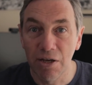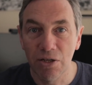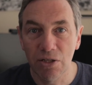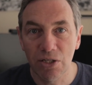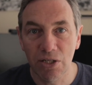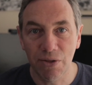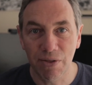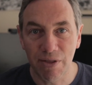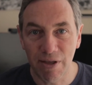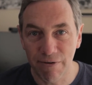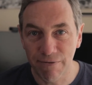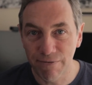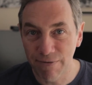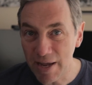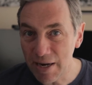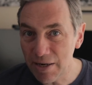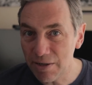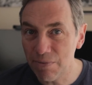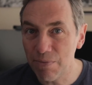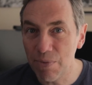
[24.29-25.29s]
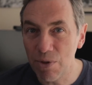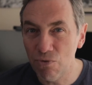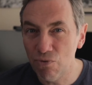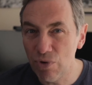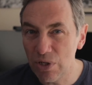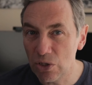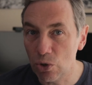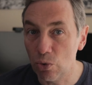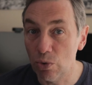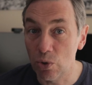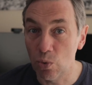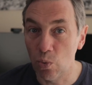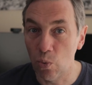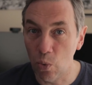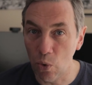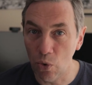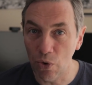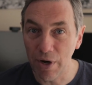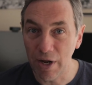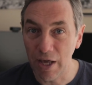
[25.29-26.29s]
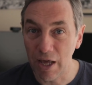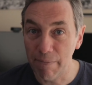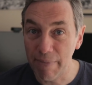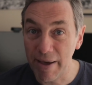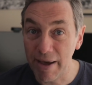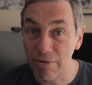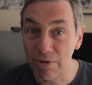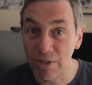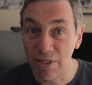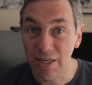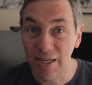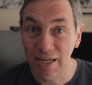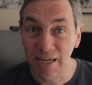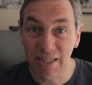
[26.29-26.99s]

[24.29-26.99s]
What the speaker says: So the event the risk was warning about